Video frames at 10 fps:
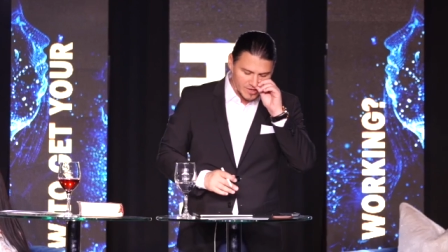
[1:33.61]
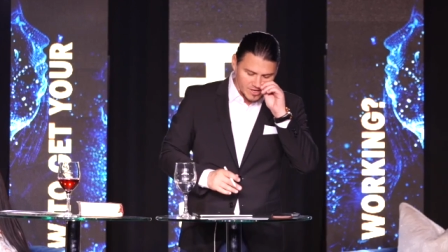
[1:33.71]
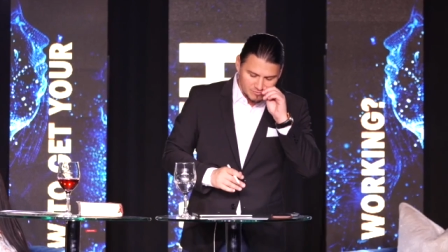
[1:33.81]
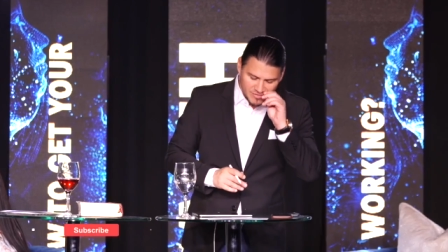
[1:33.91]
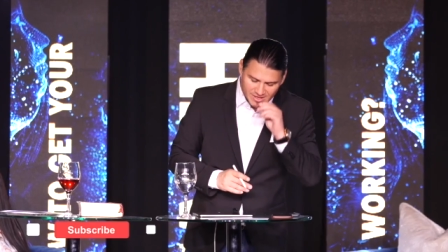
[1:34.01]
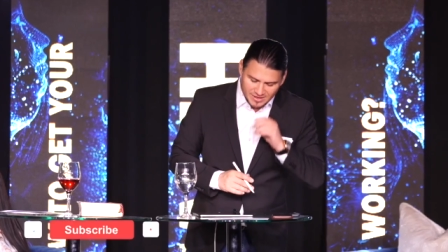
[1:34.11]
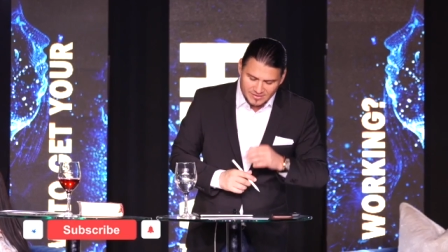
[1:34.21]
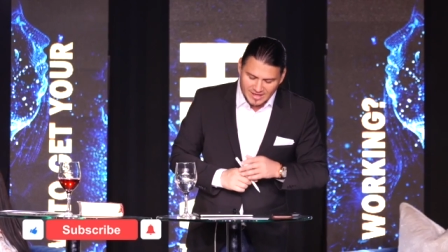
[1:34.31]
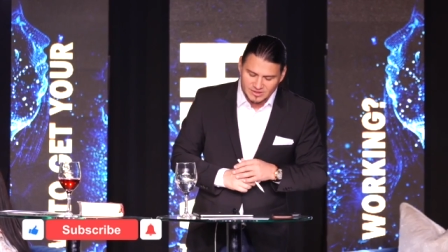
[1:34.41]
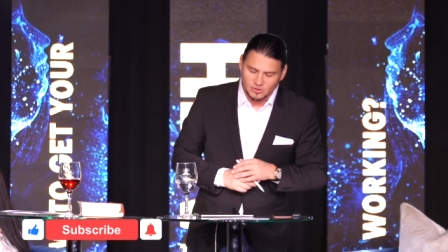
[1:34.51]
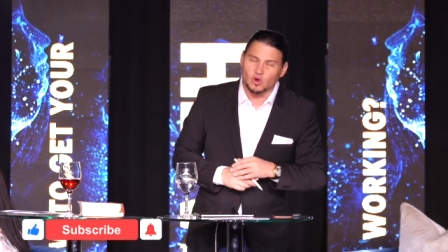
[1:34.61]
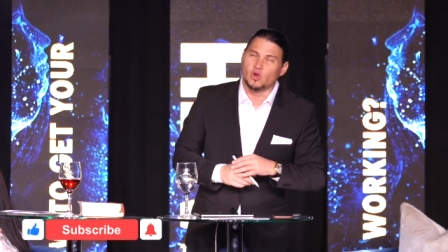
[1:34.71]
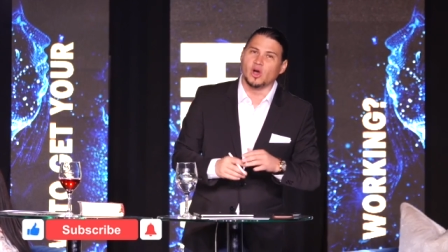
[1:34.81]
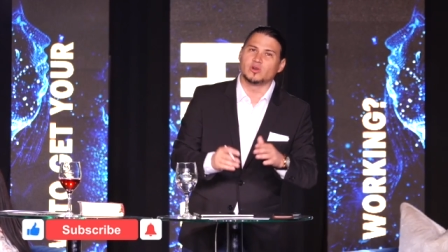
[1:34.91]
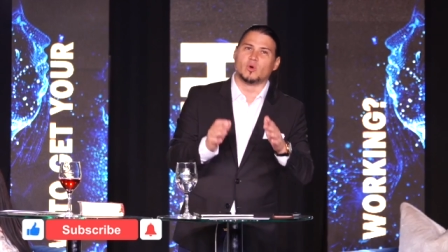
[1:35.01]
Meaning that
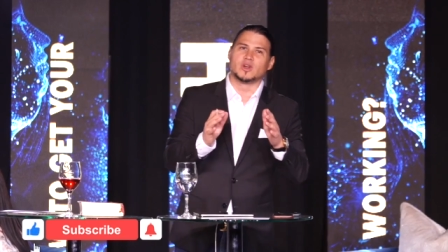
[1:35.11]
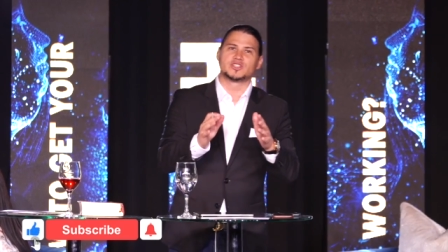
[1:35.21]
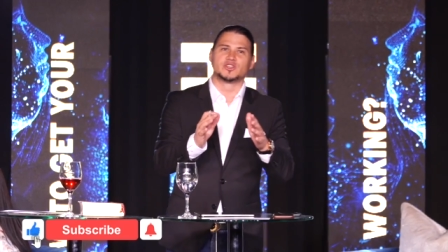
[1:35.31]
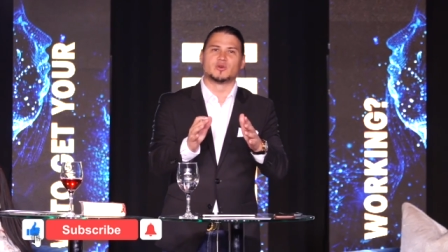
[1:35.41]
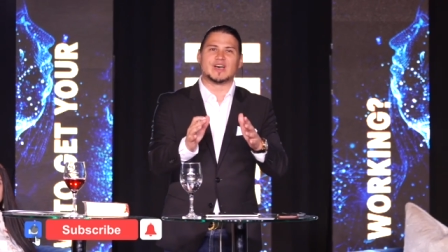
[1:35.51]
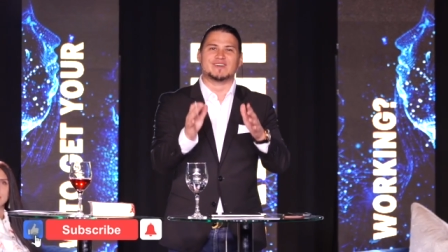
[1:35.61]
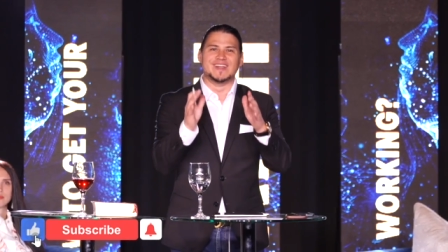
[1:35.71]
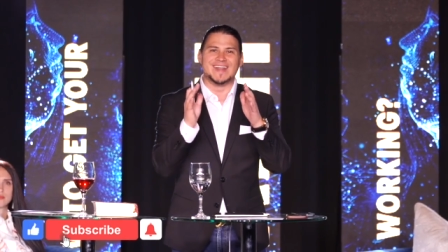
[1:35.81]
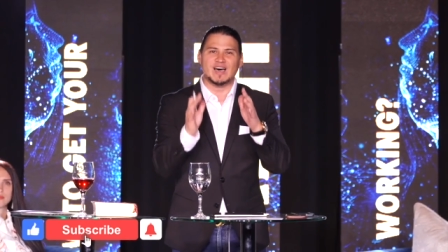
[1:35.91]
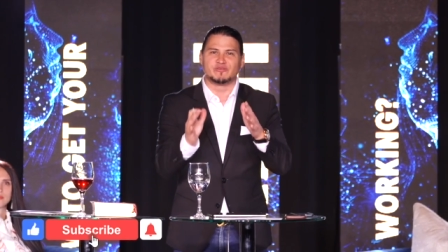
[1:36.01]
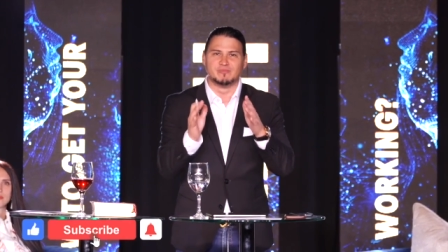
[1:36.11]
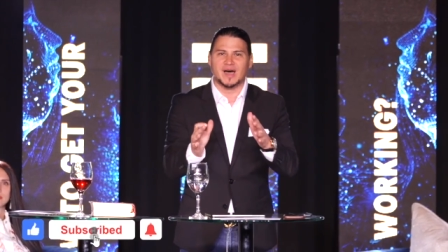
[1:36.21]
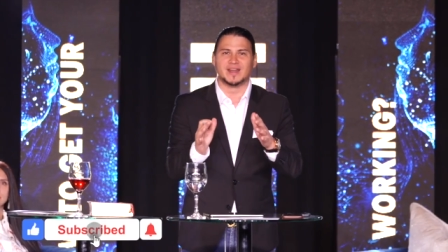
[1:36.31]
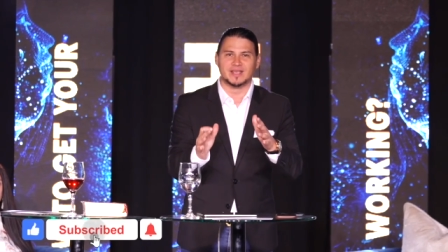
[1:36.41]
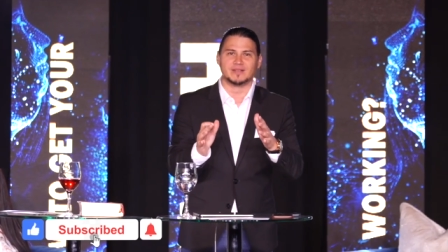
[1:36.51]
God wants wants you to have enough
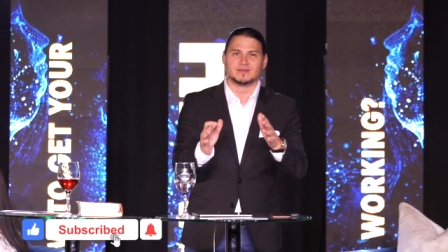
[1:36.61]
money